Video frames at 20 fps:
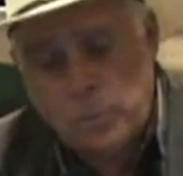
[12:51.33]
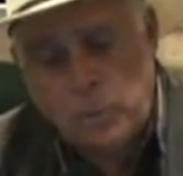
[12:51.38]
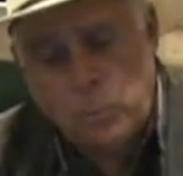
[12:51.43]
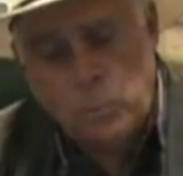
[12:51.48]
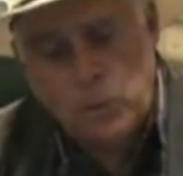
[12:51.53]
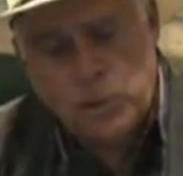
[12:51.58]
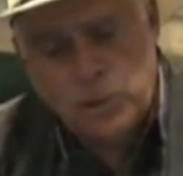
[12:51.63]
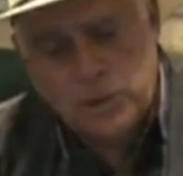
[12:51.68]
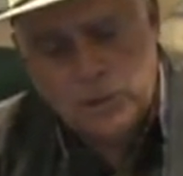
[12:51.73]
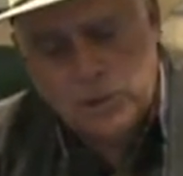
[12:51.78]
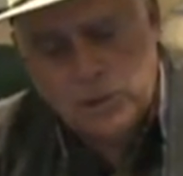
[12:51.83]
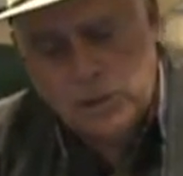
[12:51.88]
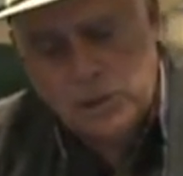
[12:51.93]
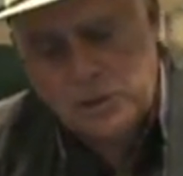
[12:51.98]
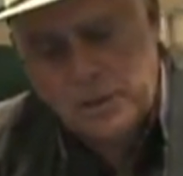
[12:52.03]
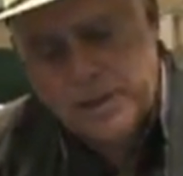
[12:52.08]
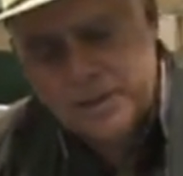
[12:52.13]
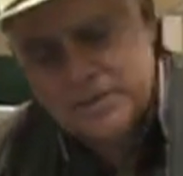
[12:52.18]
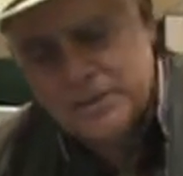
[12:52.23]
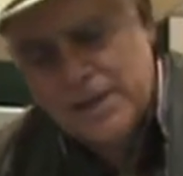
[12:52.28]
But we're going to talk
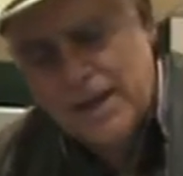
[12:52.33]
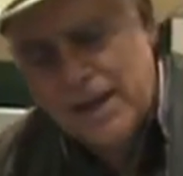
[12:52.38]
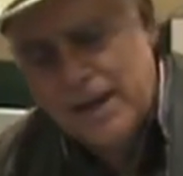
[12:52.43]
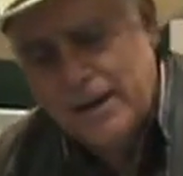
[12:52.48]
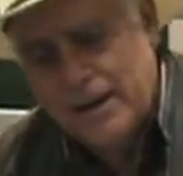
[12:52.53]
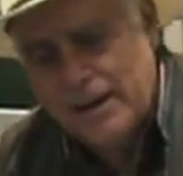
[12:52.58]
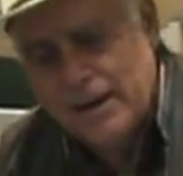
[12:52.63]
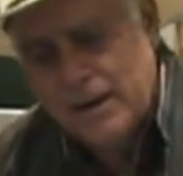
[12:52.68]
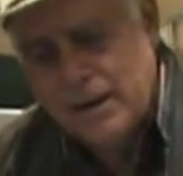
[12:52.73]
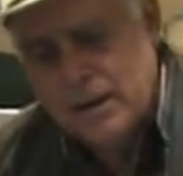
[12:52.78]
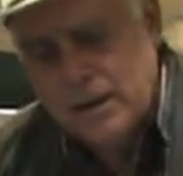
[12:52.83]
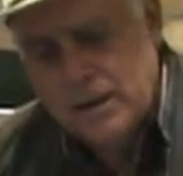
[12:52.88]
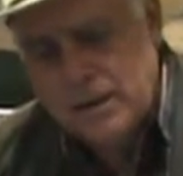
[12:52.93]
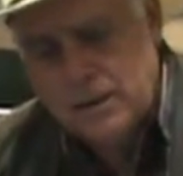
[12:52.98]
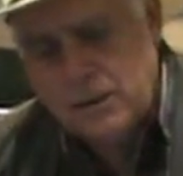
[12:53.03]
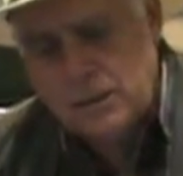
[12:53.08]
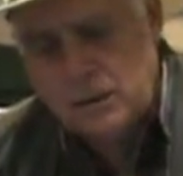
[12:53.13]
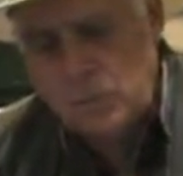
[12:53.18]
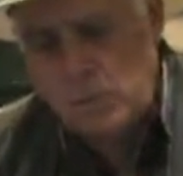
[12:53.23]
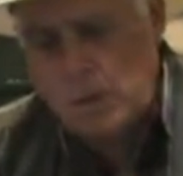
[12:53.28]
about tonight
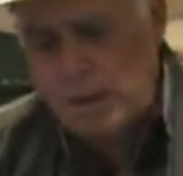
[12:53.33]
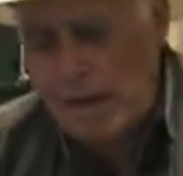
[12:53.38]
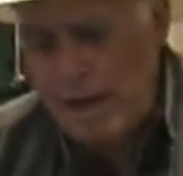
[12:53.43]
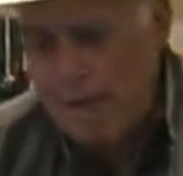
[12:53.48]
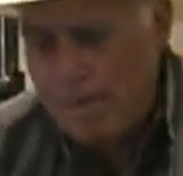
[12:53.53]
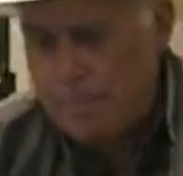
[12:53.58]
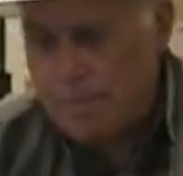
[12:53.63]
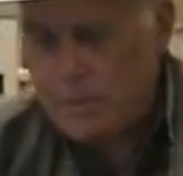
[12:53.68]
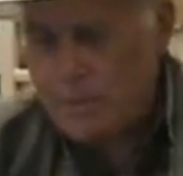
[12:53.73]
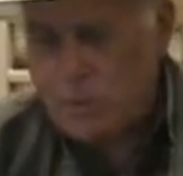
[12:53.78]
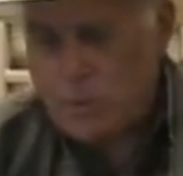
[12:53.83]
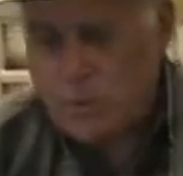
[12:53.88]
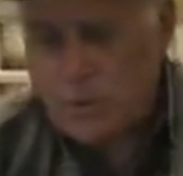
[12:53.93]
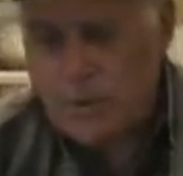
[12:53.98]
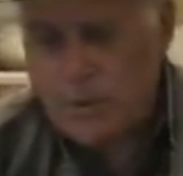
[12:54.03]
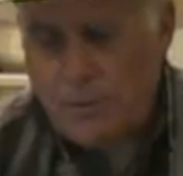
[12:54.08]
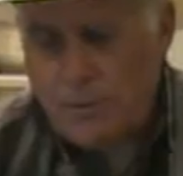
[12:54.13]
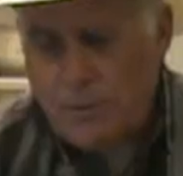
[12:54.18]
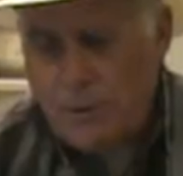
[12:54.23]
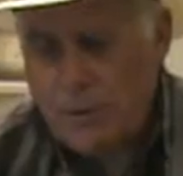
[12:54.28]
what happens
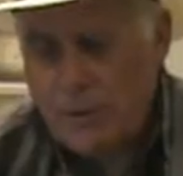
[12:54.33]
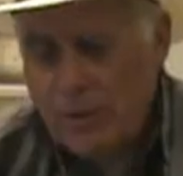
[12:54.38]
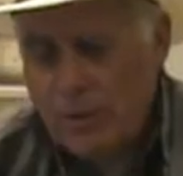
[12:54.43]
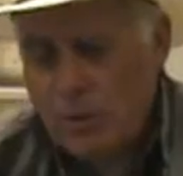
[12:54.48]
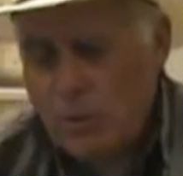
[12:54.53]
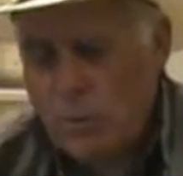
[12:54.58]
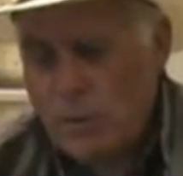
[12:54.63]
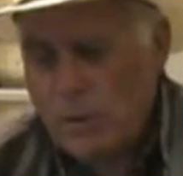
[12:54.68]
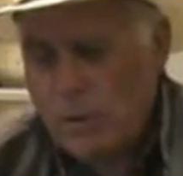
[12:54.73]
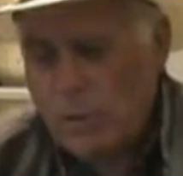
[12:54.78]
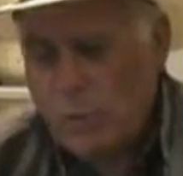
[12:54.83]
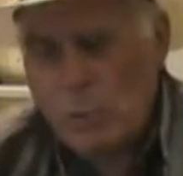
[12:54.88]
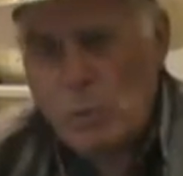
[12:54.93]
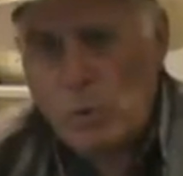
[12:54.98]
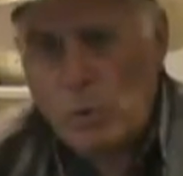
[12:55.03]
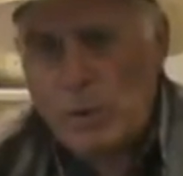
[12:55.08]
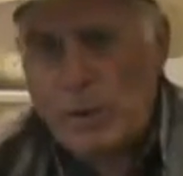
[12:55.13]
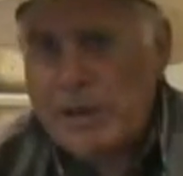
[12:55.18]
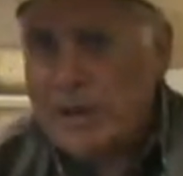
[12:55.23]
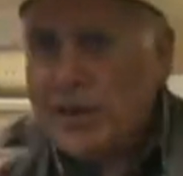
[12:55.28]
when
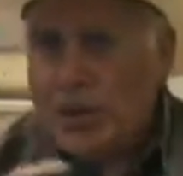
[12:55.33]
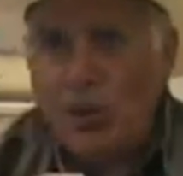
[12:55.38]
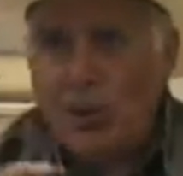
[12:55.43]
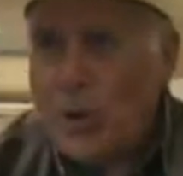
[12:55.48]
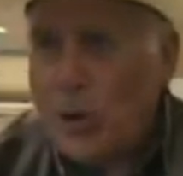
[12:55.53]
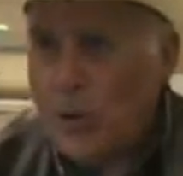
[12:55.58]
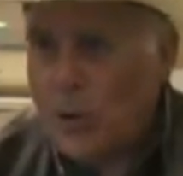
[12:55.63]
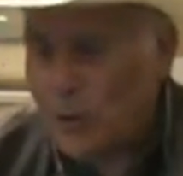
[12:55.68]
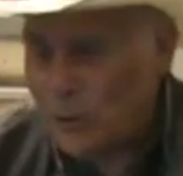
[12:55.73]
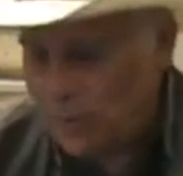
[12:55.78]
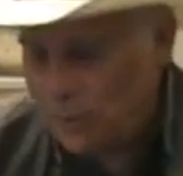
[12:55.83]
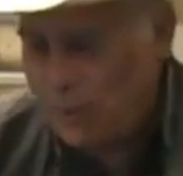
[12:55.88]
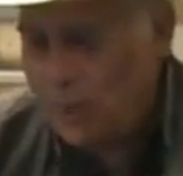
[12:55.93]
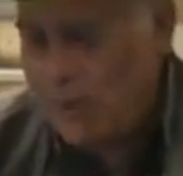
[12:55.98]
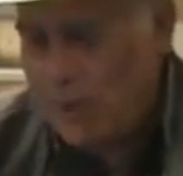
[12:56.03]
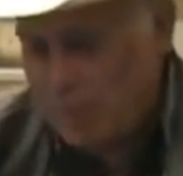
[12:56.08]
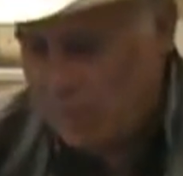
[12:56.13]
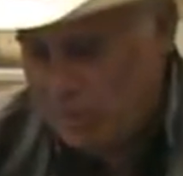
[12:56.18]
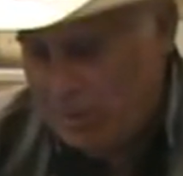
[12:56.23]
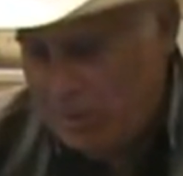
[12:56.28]
we can no longer do that.